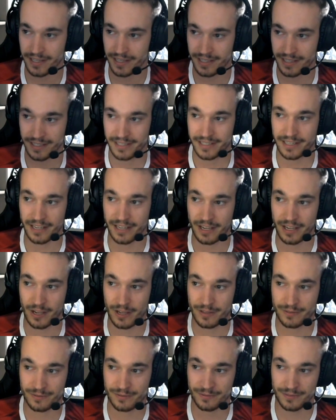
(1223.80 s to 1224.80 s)

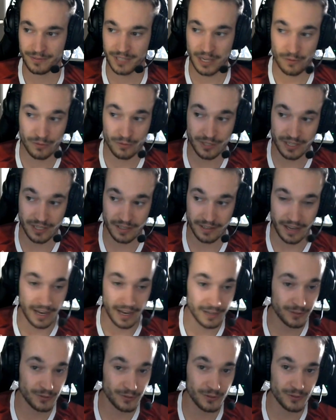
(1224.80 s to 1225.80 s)
And yeah, I would say hi to
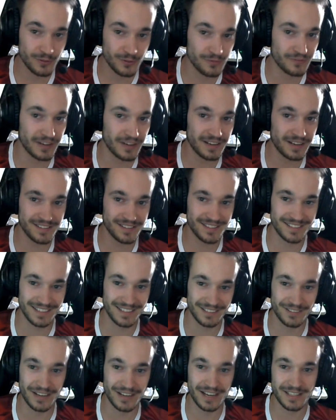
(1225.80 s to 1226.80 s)
the new fans, like the
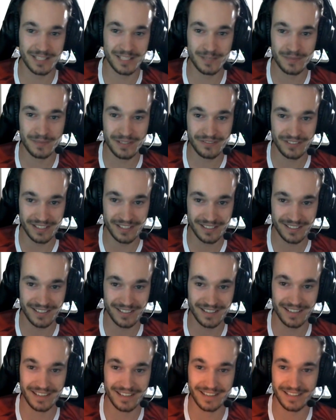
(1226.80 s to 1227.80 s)
ITB fans that I
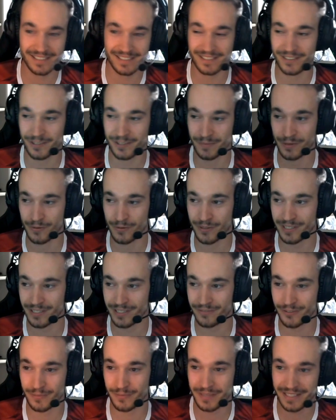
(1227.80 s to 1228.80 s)
guess are going to be rooting for me
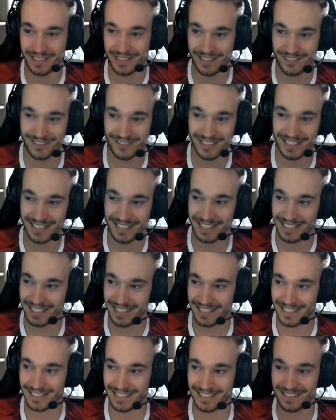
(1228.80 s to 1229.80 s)
now.
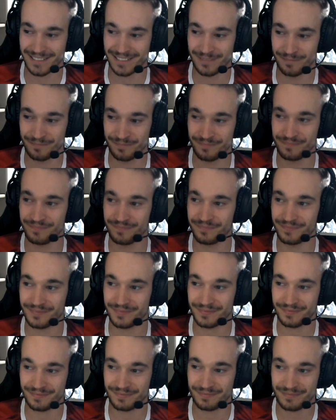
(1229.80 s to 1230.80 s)

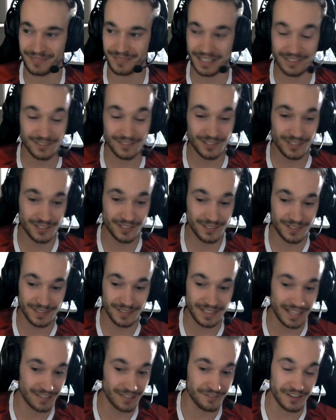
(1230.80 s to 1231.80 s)
Thanks in
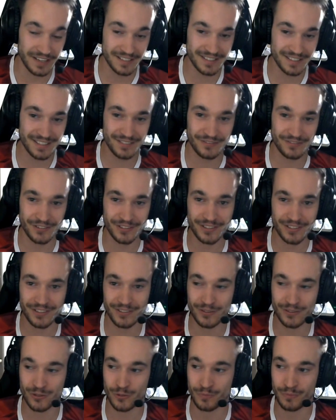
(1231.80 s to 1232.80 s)
advance for the
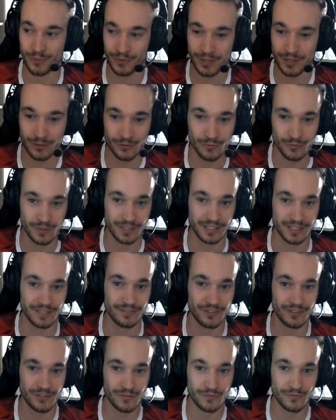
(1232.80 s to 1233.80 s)
support that you will give us
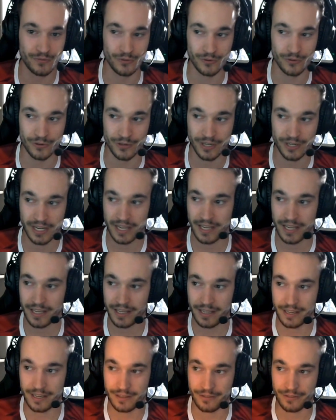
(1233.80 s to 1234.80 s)
for
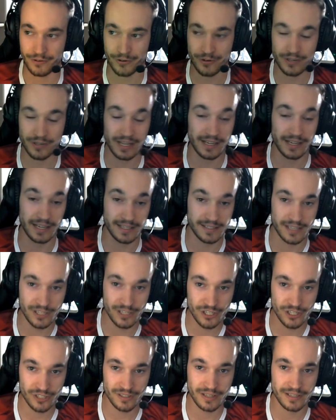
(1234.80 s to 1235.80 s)
either like Ascension
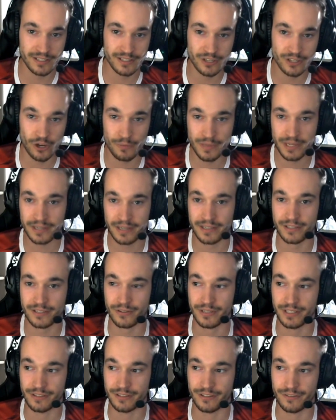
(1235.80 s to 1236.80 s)
that is coming as an
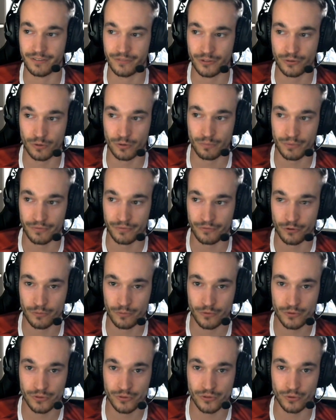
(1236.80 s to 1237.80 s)
individual performance
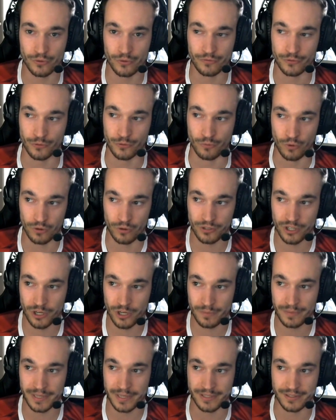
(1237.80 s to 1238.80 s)
or for the World Cup as
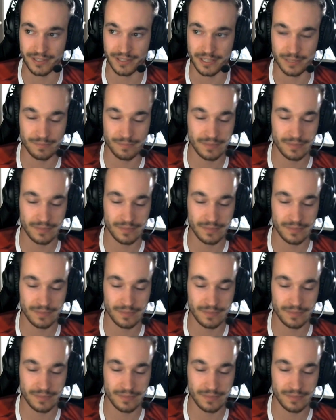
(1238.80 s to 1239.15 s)
a team.